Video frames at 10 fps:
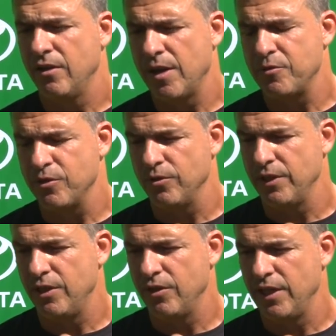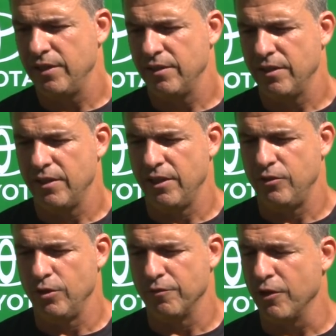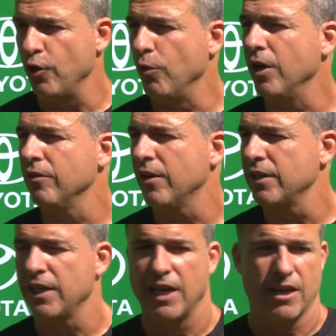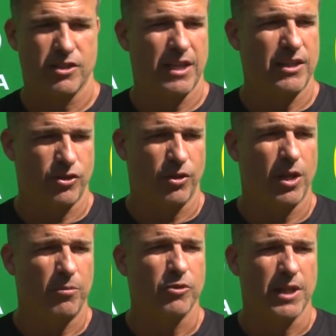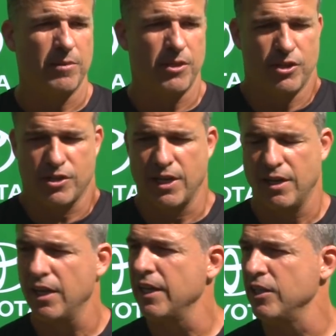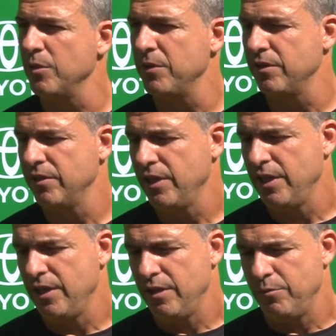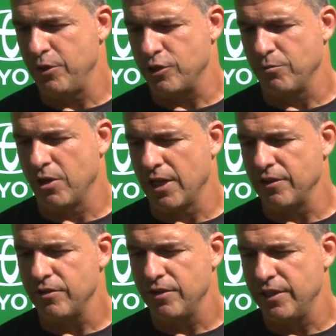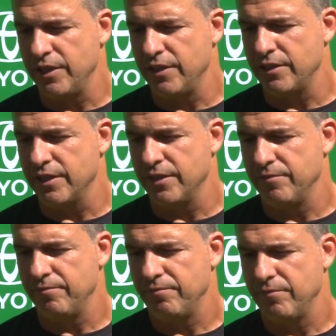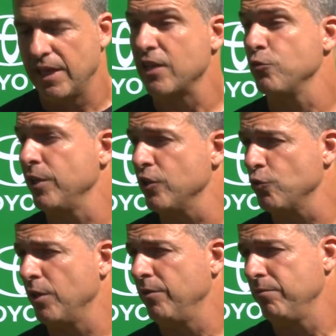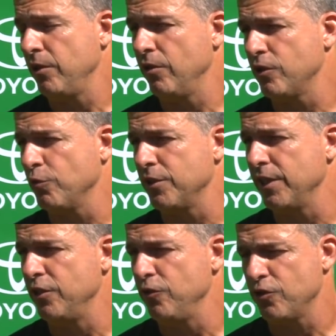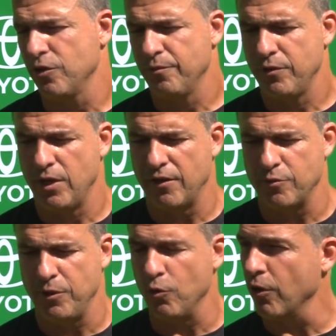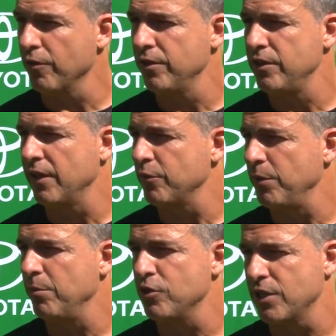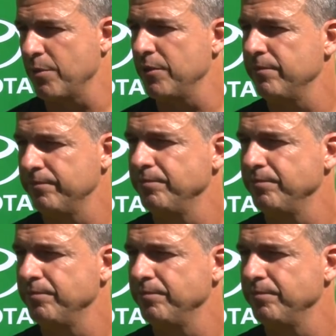Oh, absolutely. You know, they do it very well, right? They got us last year a couple times. They just kind of lined up and pitched the ball out there. They did it last week as well. You know, it's what they do. So you have to be aware of it, and you have to be able to stop it.